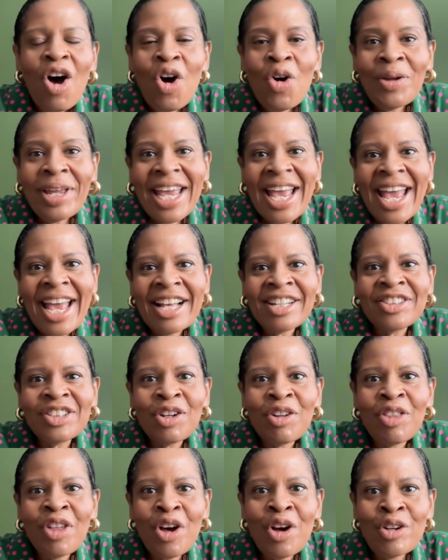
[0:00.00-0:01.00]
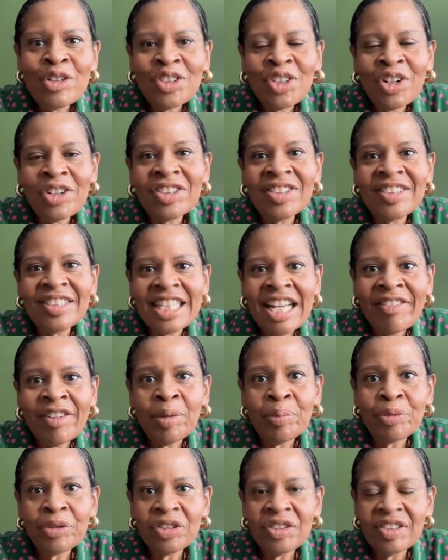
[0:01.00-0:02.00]
Okay, so those are
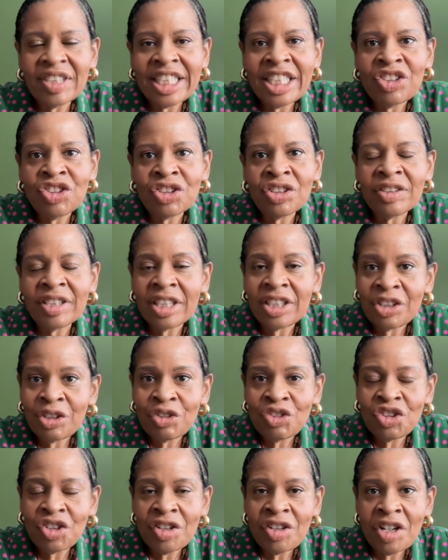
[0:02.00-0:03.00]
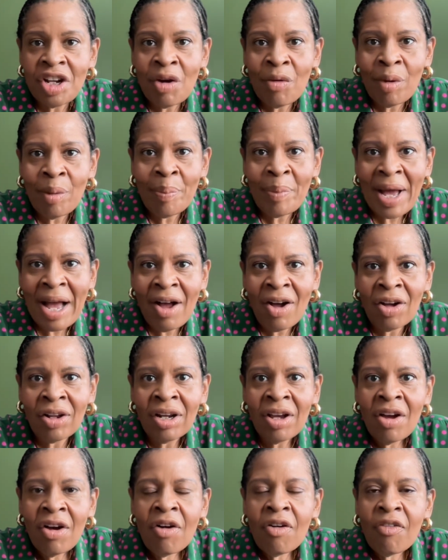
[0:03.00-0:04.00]
7 procedures that you should know
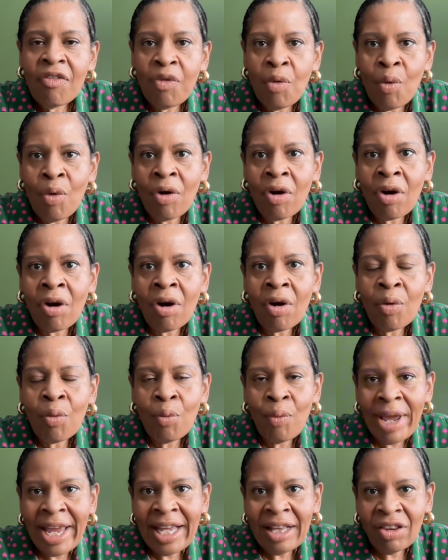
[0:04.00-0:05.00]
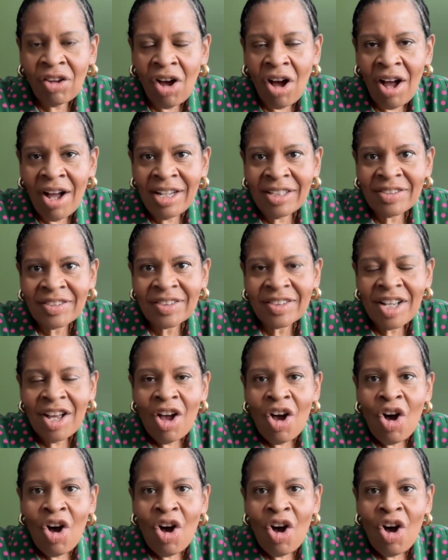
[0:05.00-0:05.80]
about for weight loss.